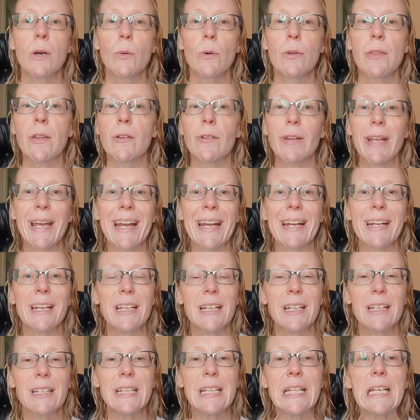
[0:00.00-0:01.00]
without
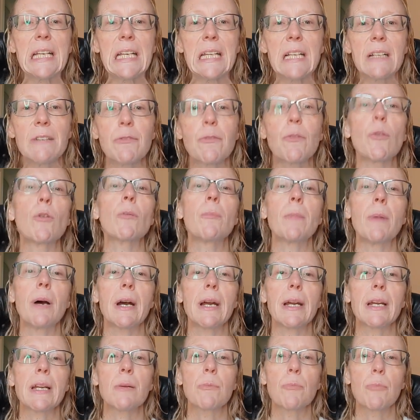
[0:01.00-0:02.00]
any need for
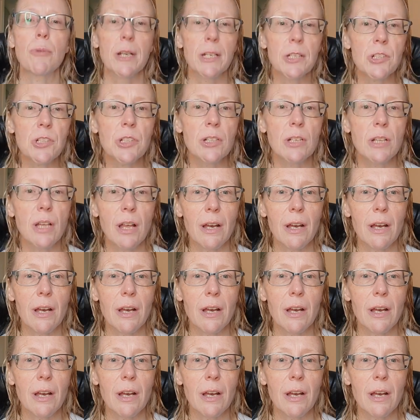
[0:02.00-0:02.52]
my compression